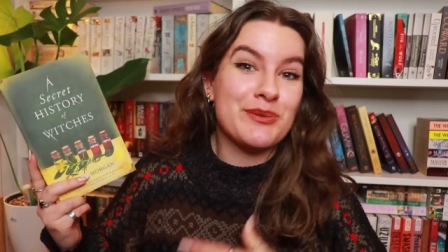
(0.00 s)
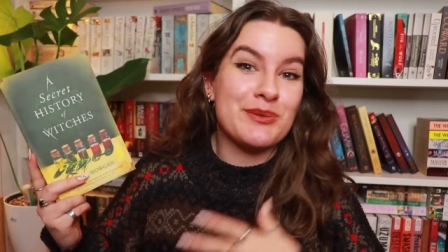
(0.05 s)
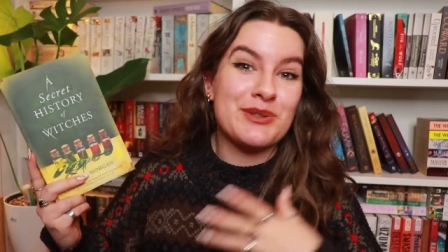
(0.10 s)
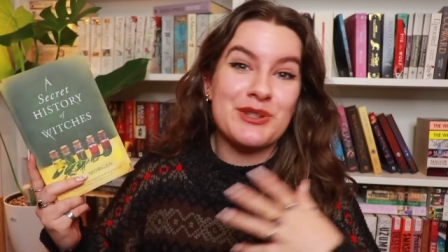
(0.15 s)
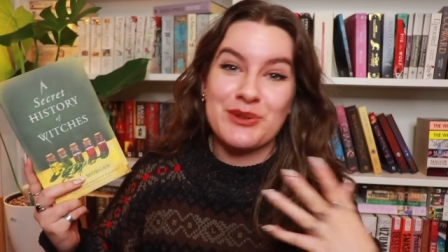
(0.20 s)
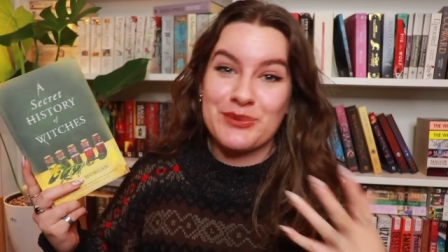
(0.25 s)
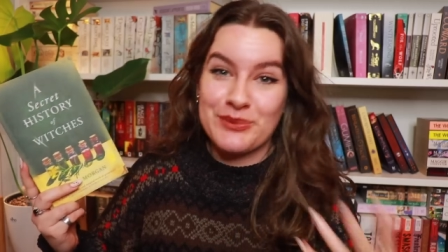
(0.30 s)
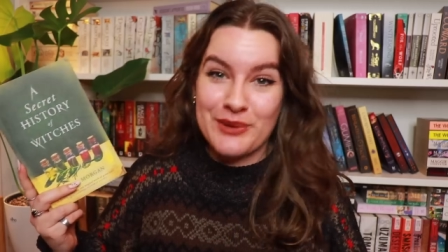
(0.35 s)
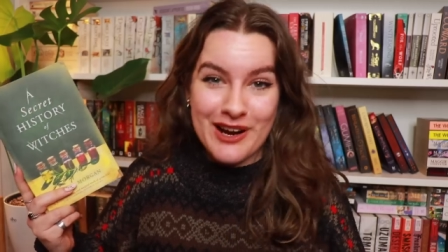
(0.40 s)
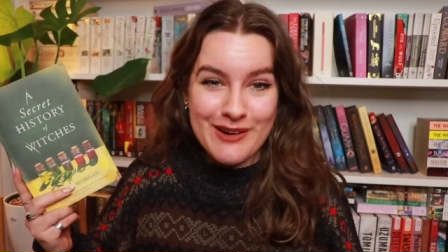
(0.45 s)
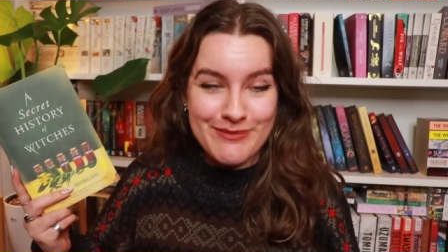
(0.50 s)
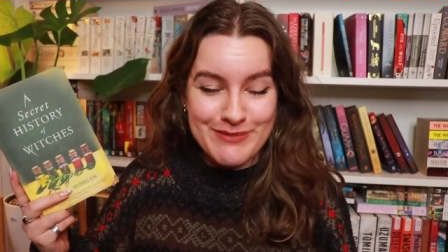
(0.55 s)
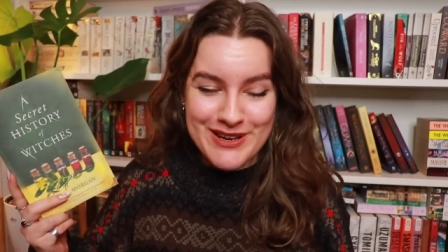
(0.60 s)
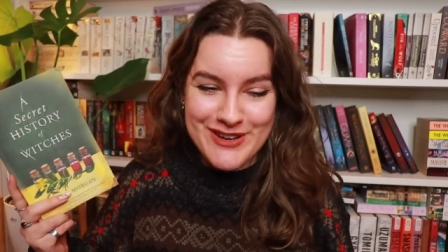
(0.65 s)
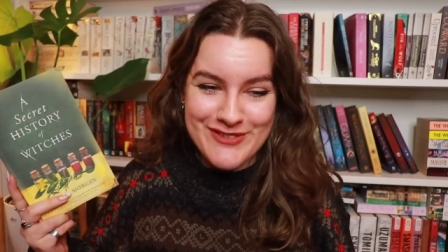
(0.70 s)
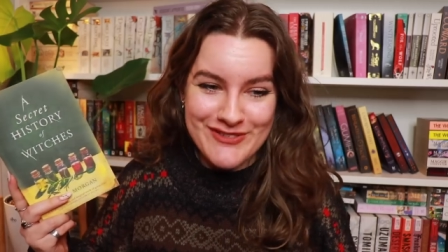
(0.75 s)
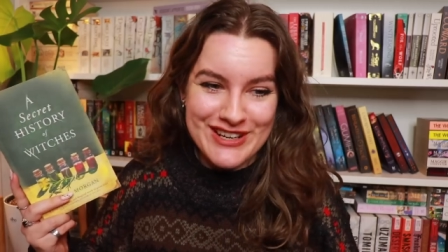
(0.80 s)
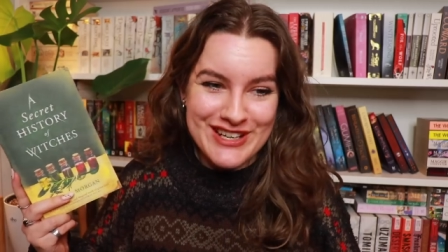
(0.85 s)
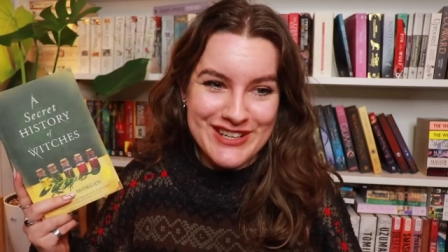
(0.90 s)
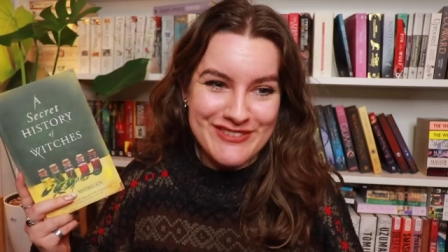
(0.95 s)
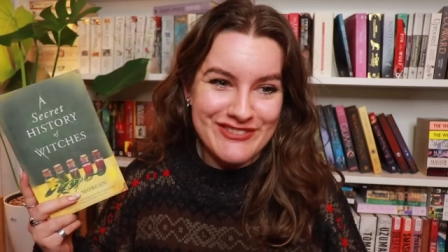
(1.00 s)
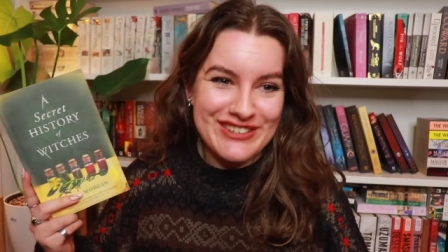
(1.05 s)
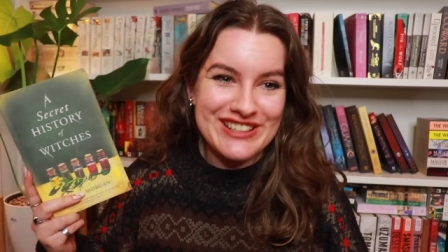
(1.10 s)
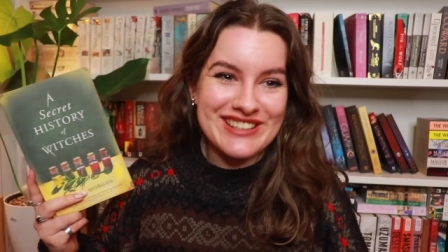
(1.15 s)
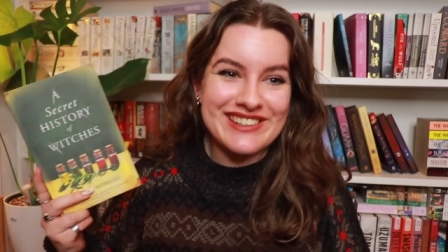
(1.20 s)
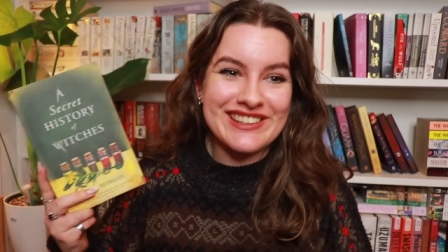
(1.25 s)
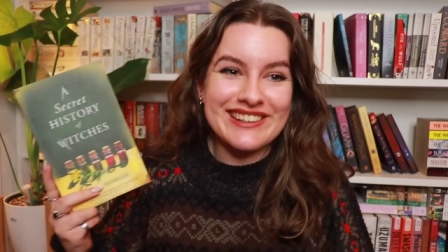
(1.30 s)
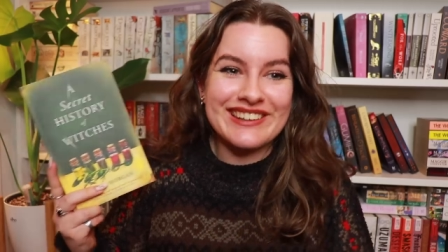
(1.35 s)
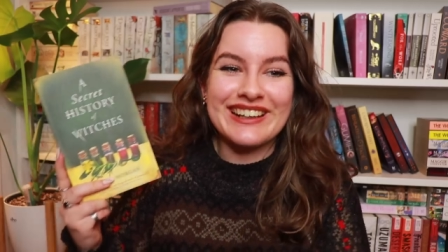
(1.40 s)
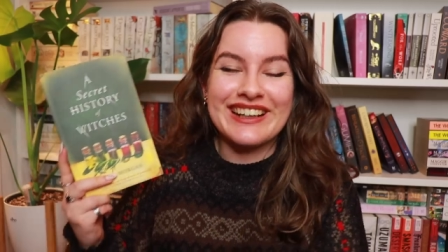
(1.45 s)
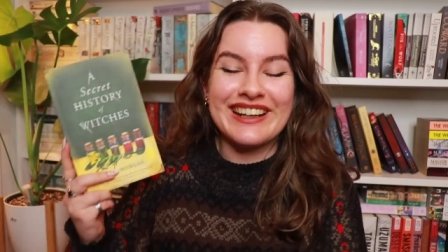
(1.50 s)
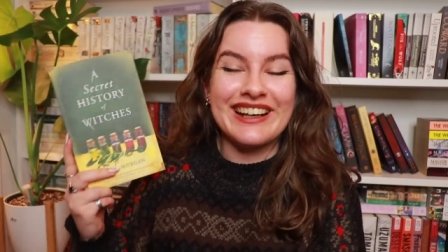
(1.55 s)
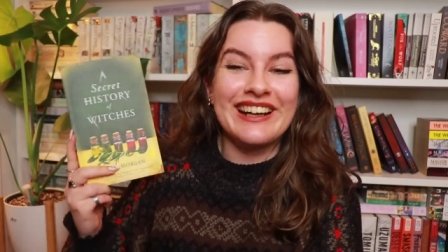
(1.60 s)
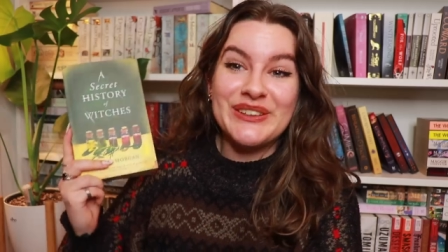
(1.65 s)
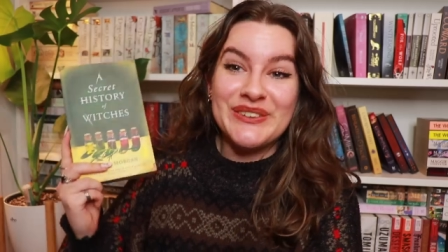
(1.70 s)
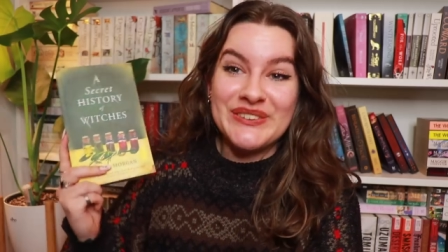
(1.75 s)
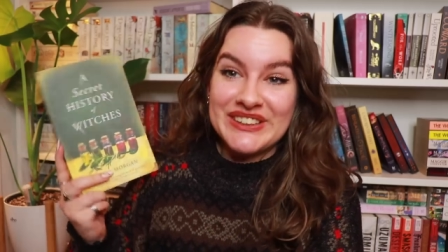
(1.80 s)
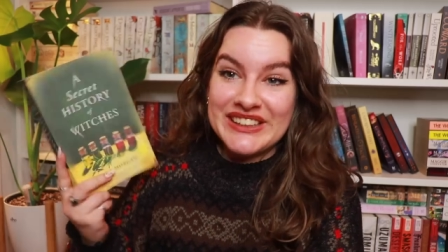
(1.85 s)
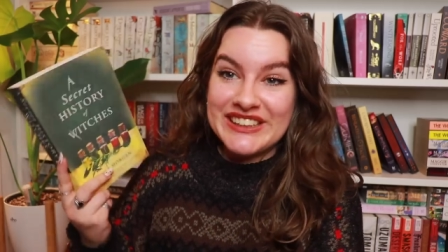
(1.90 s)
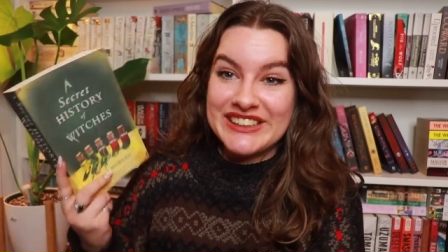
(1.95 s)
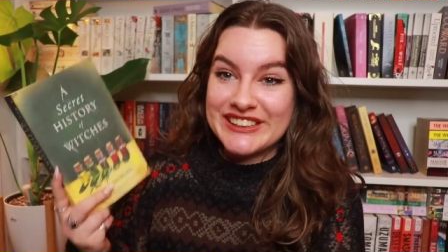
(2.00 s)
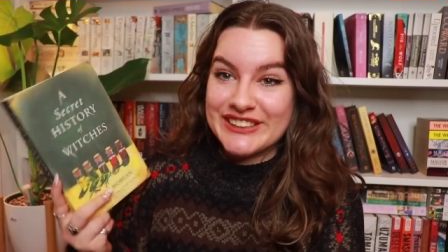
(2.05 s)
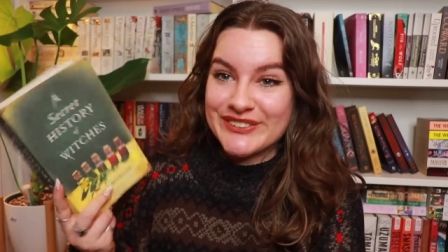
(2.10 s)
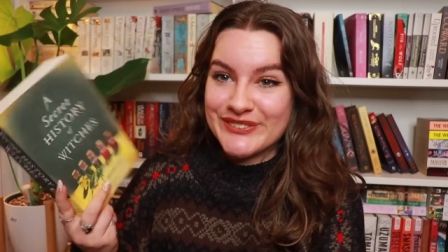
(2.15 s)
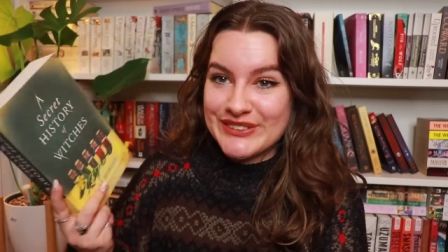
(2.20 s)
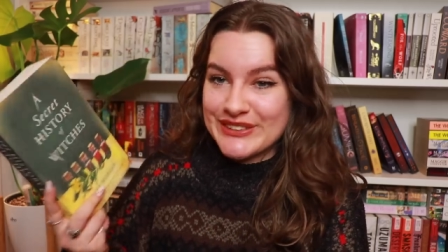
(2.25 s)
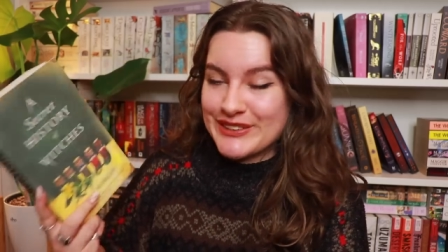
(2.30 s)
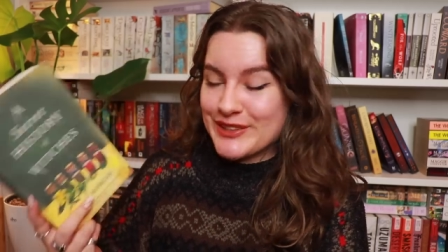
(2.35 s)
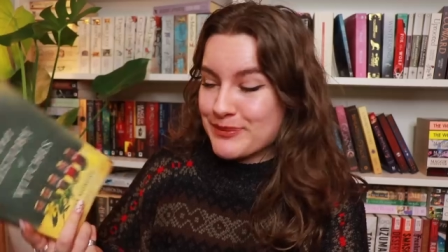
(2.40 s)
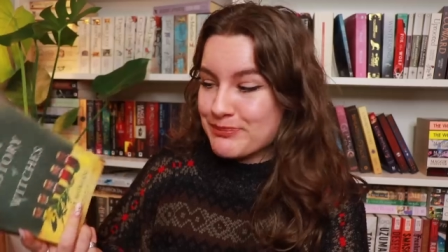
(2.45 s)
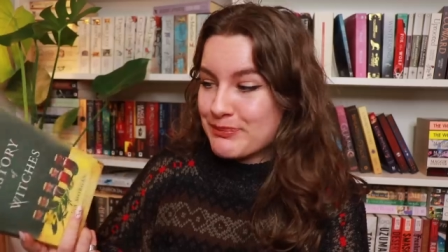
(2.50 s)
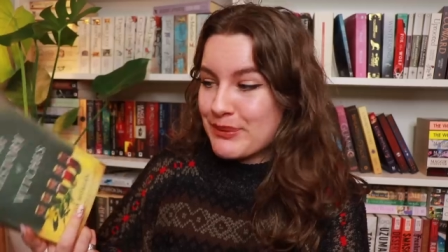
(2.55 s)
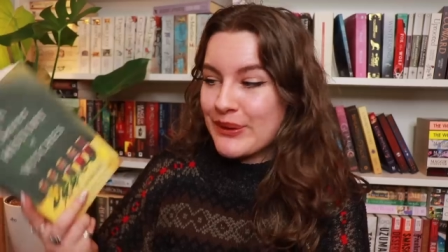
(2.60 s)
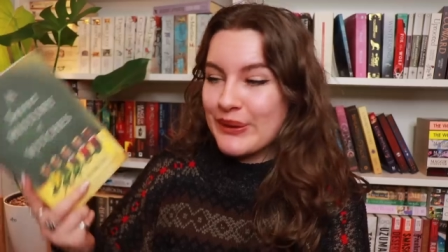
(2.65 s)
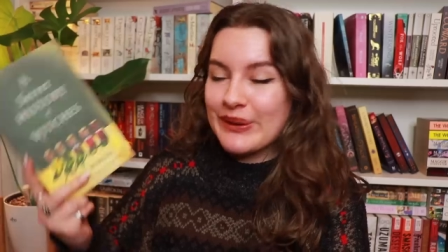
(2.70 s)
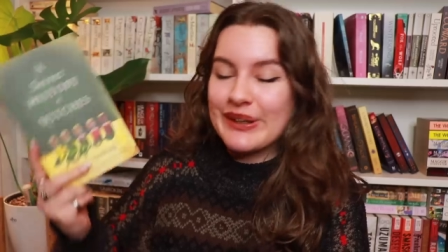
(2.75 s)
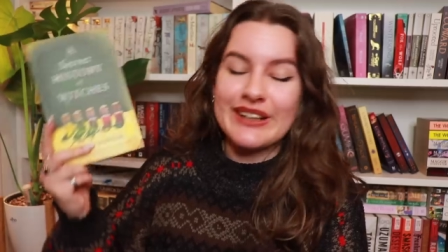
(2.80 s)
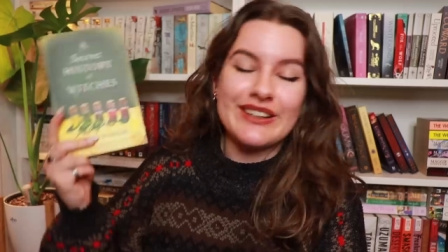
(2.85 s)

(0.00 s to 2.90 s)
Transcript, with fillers: which is what I've been reading recently, you need to read this book.